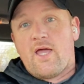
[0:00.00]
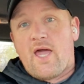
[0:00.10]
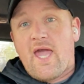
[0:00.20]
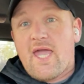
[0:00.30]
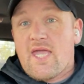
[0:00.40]

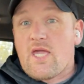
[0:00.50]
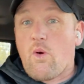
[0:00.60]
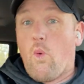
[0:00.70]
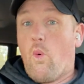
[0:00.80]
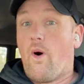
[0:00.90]
Hey,
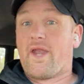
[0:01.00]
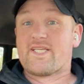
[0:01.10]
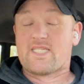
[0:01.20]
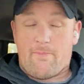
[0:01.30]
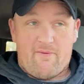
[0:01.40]
what
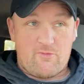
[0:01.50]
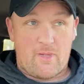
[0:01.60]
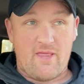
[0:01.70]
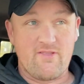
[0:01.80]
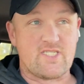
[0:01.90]
is up,
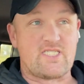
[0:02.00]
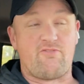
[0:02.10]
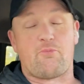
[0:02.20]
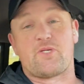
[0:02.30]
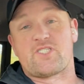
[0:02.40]
everybody? This is
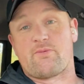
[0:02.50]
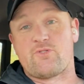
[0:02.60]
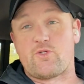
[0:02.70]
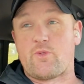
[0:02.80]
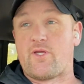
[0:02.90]
Stephen Breach
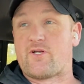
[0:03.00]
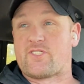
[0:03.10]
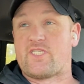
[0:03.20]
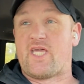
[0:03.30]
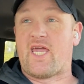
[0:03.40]
coming to you here
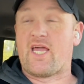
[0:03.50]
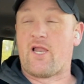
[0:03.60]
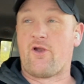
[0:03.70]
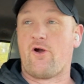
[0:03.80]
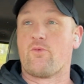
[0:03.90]
today
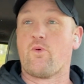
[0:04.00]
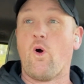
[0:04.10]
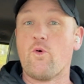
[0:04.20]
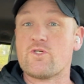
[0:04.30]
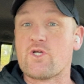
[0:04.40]
on our
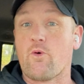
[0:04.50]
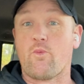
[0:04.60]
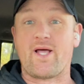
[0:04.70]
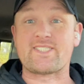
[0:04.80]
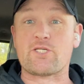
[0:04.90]
road to
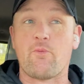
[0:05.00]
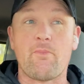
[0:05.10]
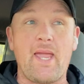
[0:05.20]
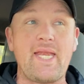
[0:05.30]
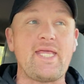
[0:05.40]

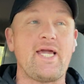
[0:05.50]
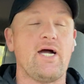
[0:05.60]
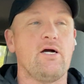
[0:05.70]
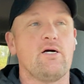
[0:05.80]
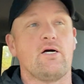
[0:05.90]

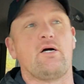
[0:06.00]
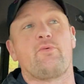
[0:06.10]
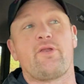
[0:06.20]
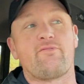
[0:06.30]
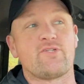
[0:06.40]
Wrestlemania.
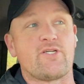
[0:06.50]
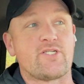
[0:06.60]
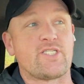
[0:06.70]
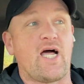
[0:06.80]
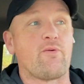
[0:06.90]
Whenever
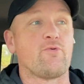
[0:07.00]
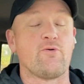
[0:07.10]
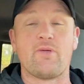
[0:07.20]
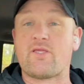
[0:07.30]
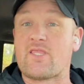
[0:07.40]
there's not
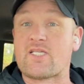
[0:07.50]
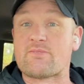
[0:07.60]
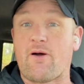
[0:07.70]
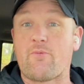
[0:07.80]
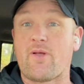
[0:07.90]
real big
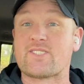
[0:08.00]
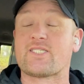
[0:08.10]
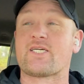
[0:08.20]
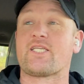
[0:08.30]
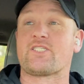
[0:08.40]
things about
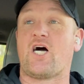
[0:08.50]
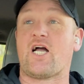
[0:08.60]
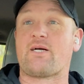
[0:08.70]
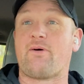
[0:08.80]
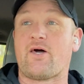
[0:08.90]
wrestling to
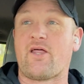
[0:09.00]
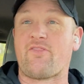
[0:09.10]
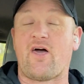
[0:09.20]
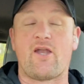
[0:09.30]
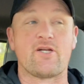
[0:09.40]
talk about, I
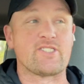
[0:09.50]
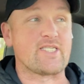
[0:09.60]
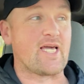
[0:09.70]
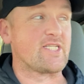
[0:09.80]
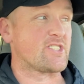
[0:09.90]
thought,
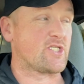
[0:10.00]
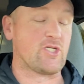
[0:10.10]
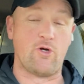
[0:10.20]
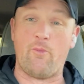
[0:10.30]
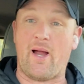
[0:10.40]
honestly, I'd
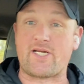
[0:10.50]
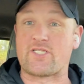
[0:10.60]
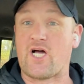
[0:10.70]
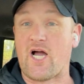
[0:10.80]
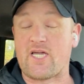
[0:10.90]
just go back
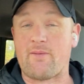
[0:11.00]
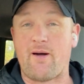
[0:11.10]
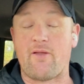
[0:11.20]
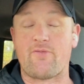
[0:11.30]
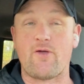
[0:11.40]
to talking
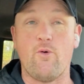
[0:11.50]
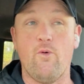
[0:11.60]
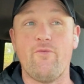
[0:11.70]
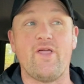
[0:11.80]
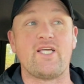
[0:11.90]
about the
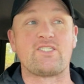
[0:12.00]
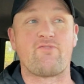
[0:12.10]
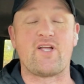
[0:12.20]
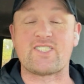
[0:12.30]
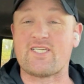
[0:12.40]
old days
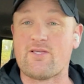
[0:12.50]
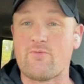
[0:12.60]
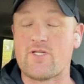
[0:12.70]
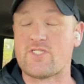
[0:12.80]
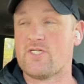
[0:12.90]
of
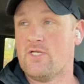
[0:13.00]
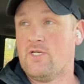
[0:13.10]
wrestling, which,